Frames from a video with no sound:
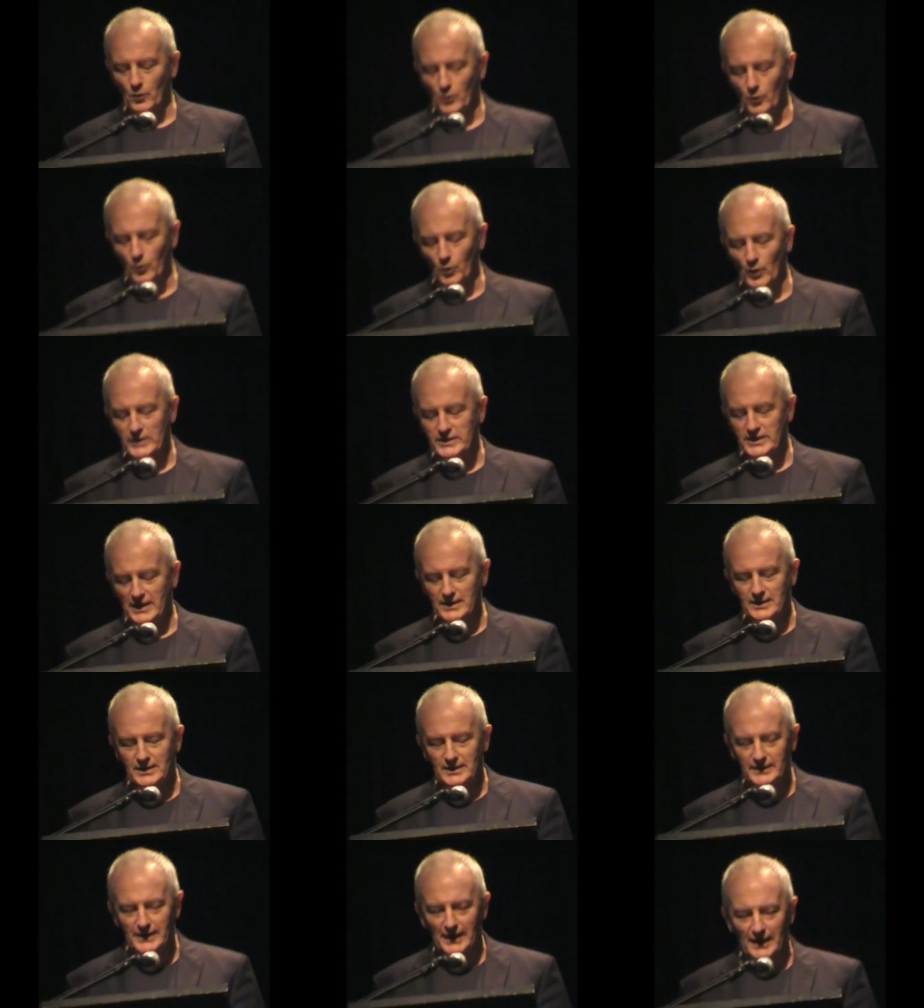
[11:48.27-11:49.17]
who
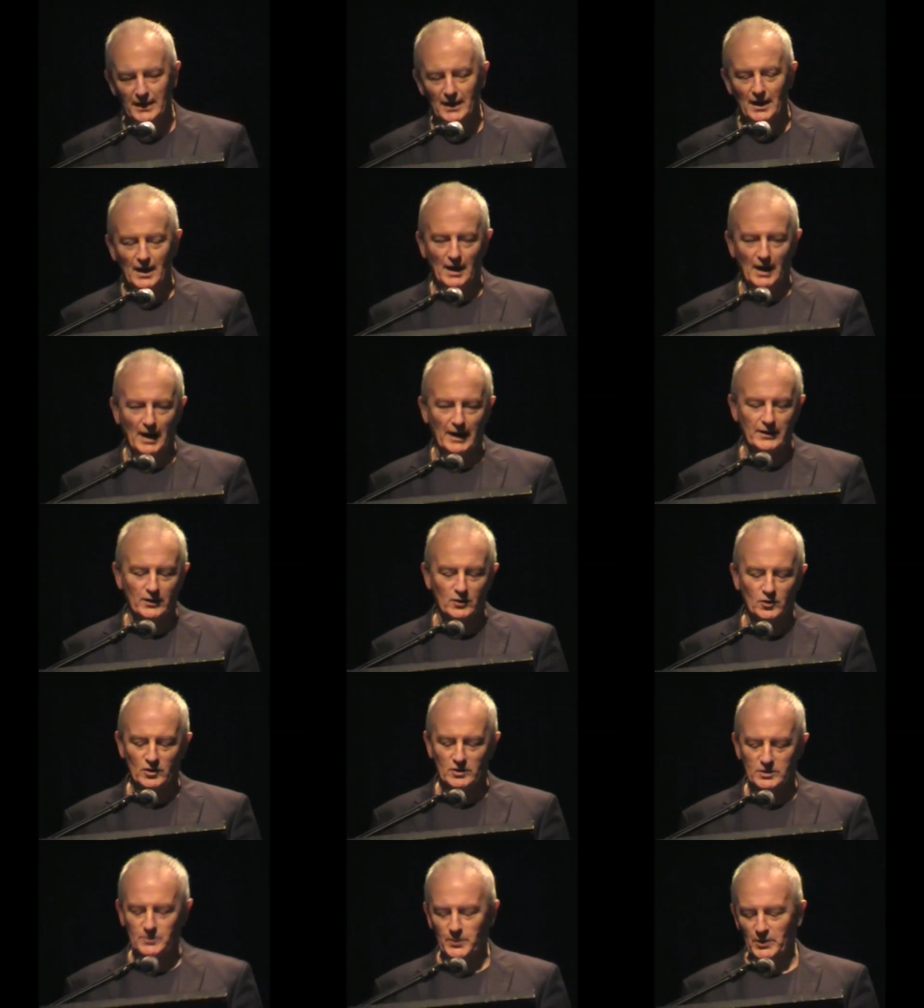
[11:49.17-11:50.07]
attended there, and of
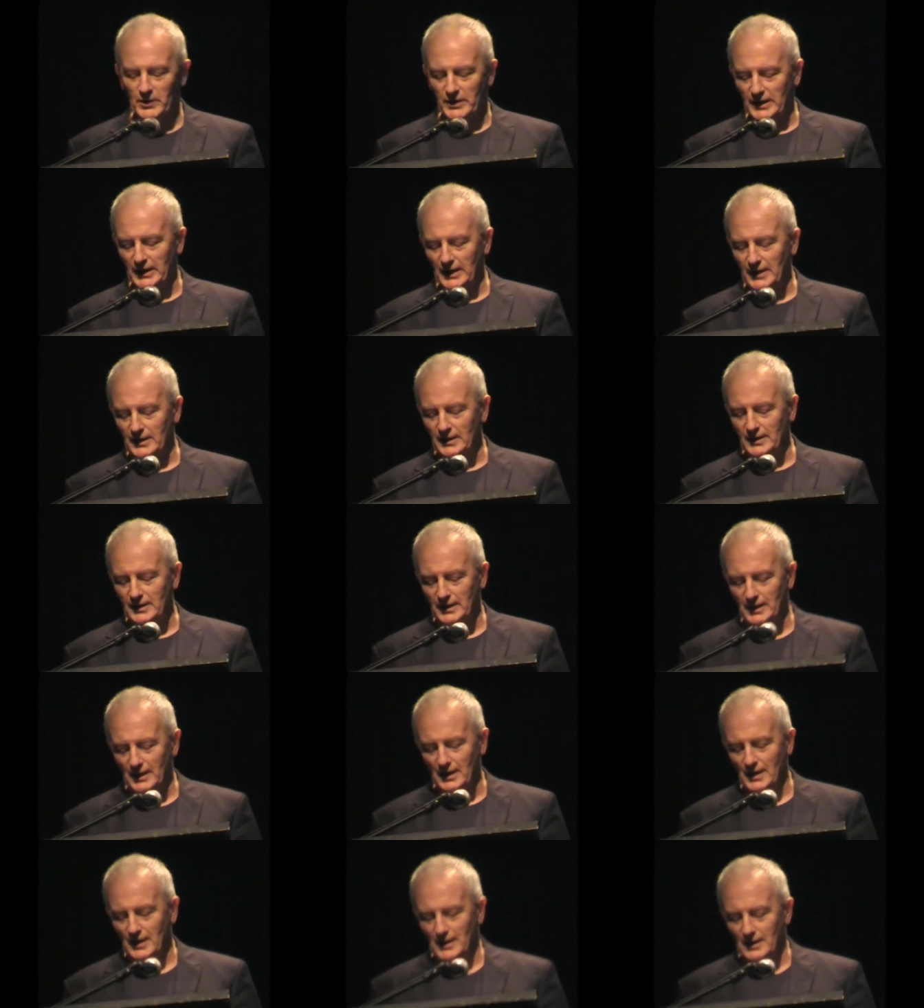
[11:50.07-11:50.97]
course putting in
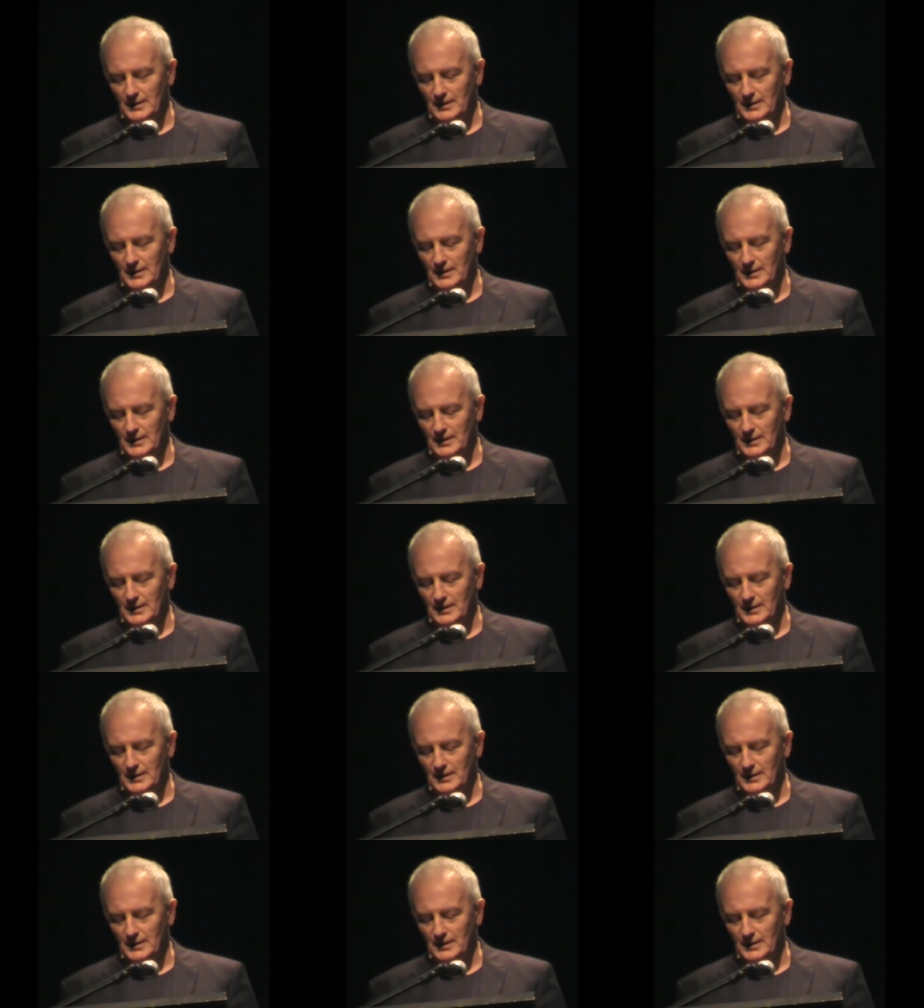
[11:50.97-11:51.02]
the